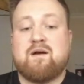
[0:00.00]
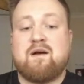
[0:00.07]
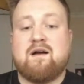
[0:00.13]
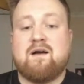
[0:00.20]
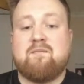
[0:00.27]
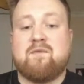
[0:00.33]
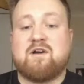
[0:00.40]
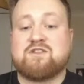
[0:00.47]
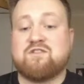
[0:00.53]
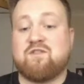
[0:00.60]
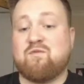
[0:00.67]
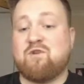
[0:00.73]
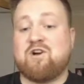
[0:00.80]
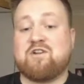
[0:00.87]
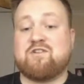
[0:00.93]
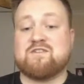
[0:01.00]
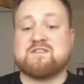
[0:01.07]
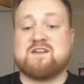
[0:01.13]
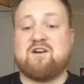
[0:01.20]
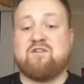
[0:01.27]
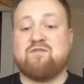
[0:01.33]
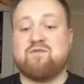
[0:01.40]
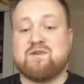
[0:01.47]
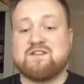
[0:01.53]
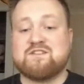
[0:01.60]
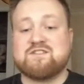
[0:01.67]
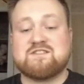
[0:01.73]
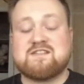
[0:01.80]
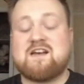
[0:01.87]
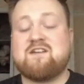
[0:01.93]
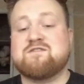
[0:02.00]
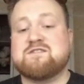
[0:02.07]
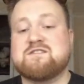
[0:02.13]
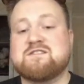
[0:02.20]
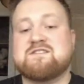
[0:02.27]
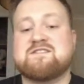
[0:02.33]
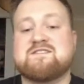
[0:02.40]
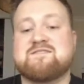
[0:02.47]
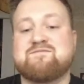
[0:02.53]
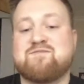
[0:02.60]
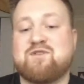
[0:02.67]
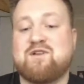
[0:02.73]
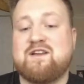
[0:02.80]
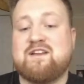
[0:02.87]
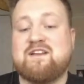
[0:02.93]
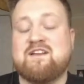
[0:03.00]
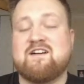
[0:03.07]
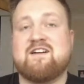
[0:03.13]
much of the work yourself, which sounds pretty